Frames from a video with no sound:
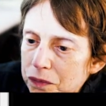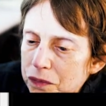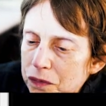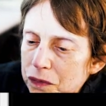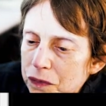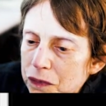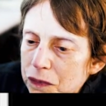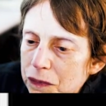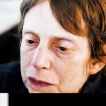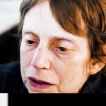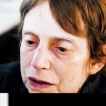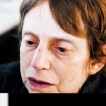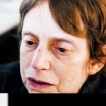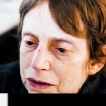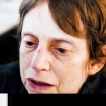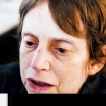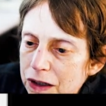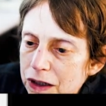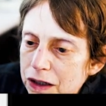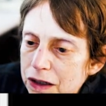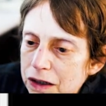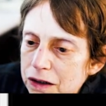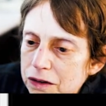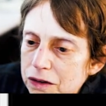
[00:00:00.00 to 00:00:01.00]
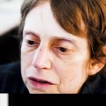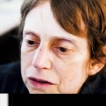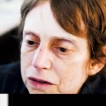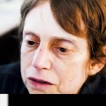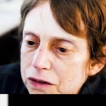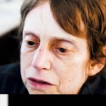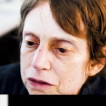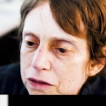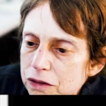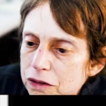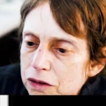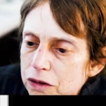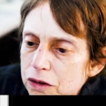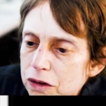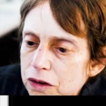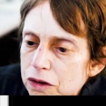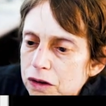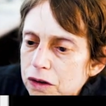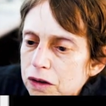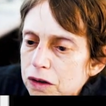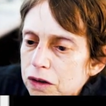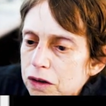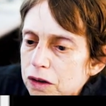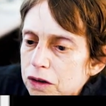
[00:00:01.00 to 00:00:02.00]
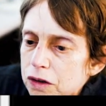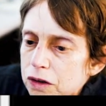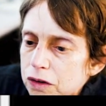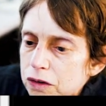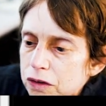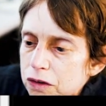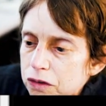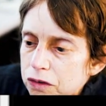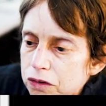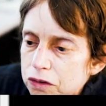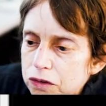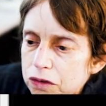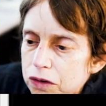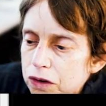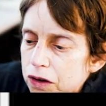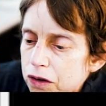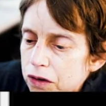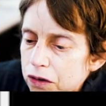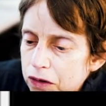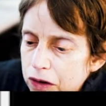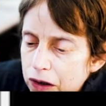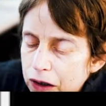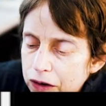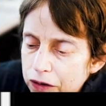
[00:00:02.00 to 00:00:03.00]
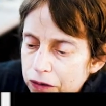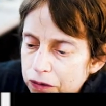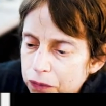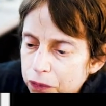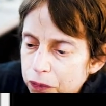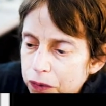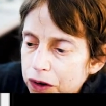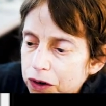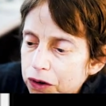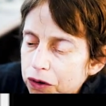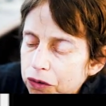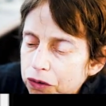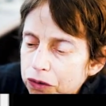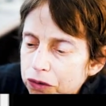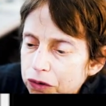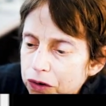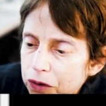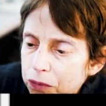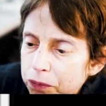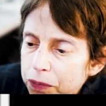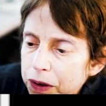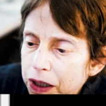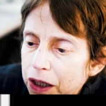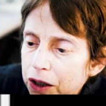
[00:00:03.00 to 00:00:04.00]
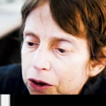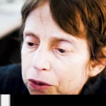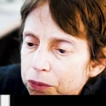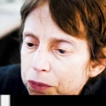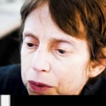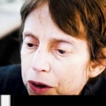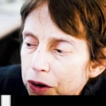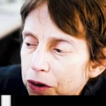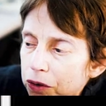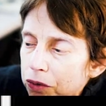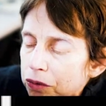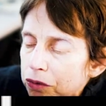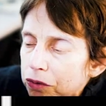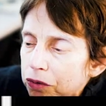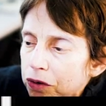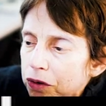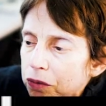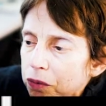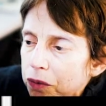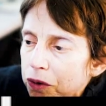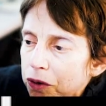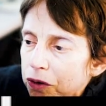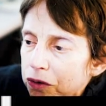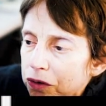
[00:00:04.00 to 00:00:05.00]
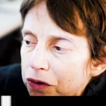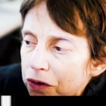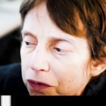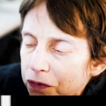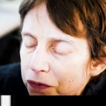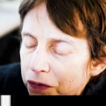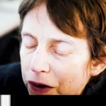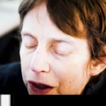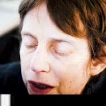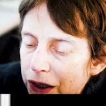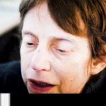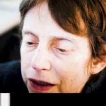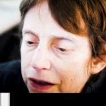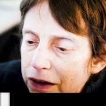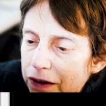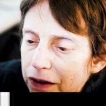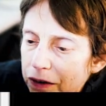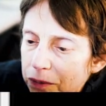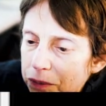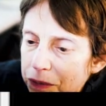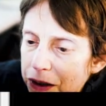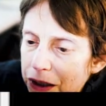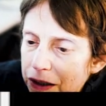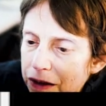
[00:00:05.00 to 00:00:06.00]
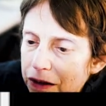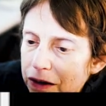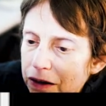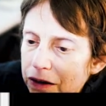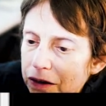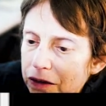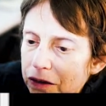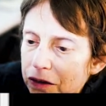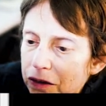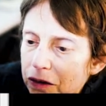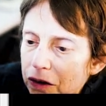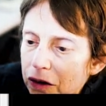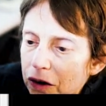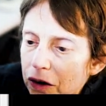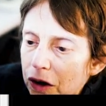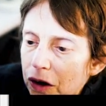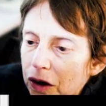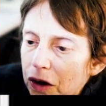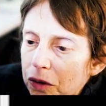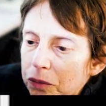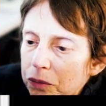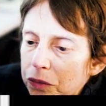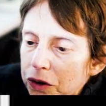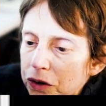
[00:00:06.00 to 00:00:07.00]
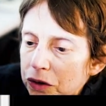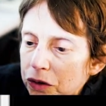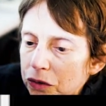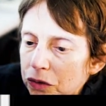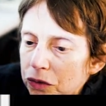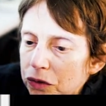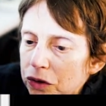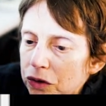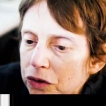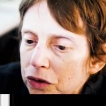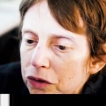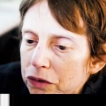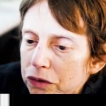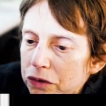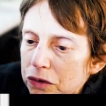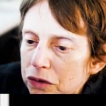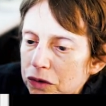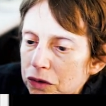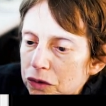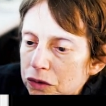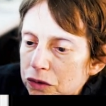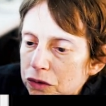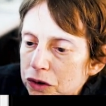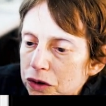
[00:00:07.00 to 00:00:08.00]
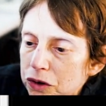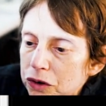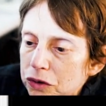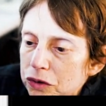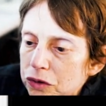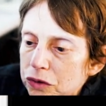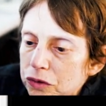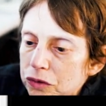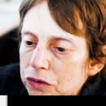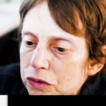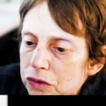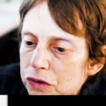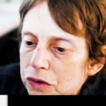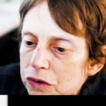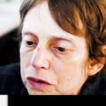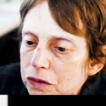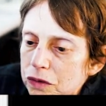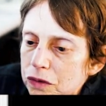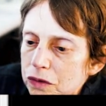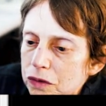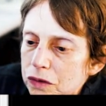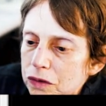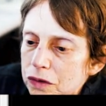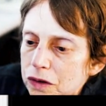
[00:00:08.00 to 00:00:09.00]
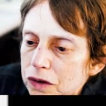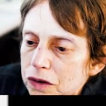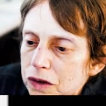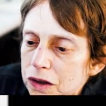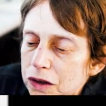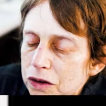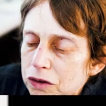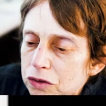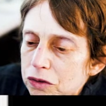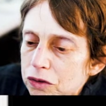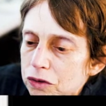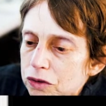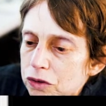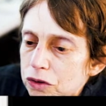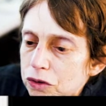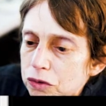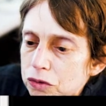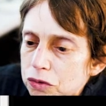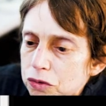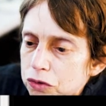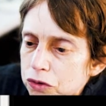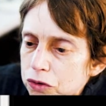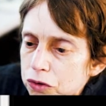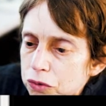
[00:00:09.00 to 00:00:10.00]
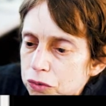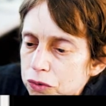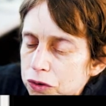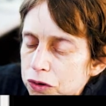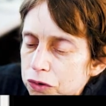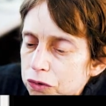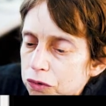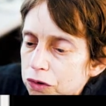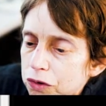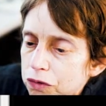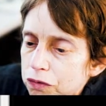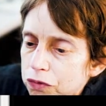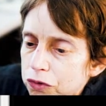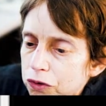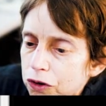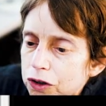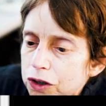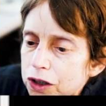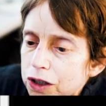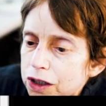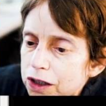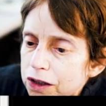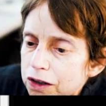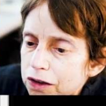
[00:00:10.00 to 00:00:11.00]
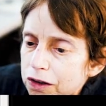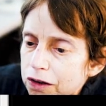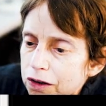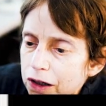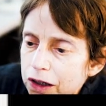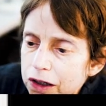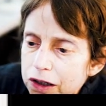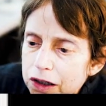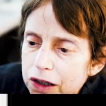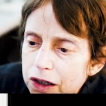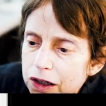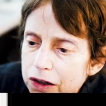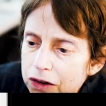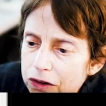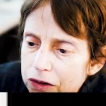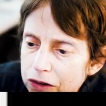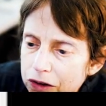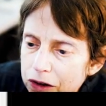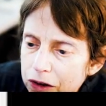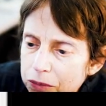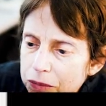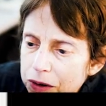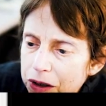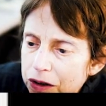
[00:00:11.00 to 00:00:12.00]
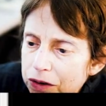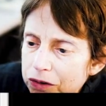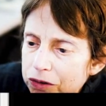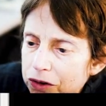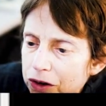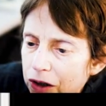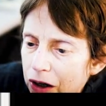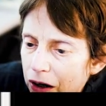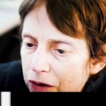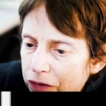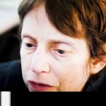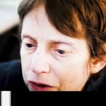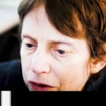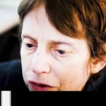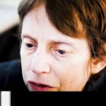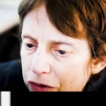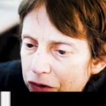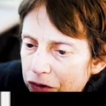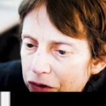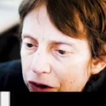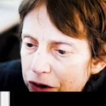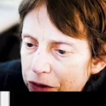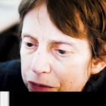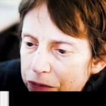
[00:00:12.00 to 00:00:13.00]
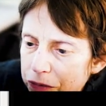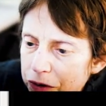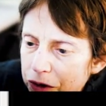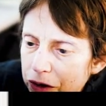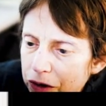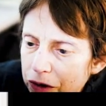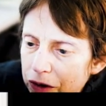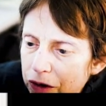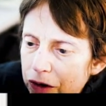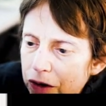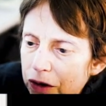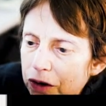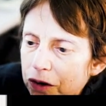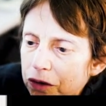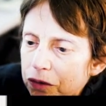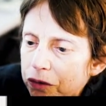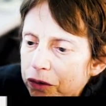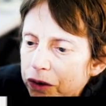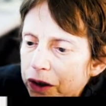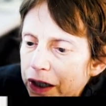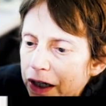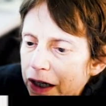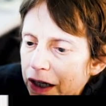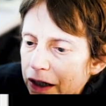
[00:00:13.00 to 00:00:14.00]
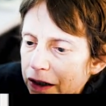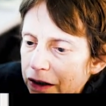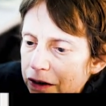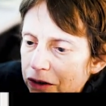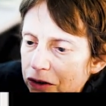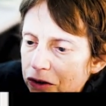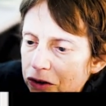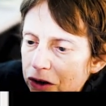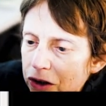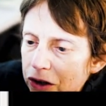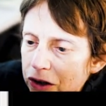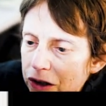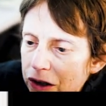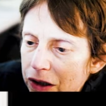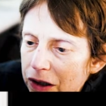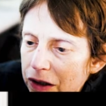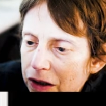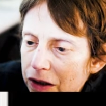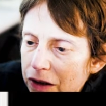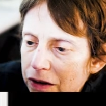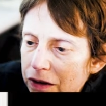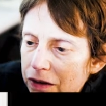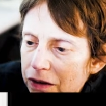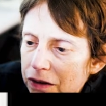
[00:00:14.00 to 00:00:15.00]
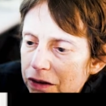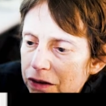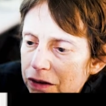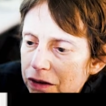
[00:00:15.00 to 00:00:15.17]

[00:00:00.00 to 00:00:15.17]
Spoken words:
this Candid, just as we use the bare bones where it defines the methods, but you can also use things you're used to in doing front ends like HTML, JavaScript, React.js,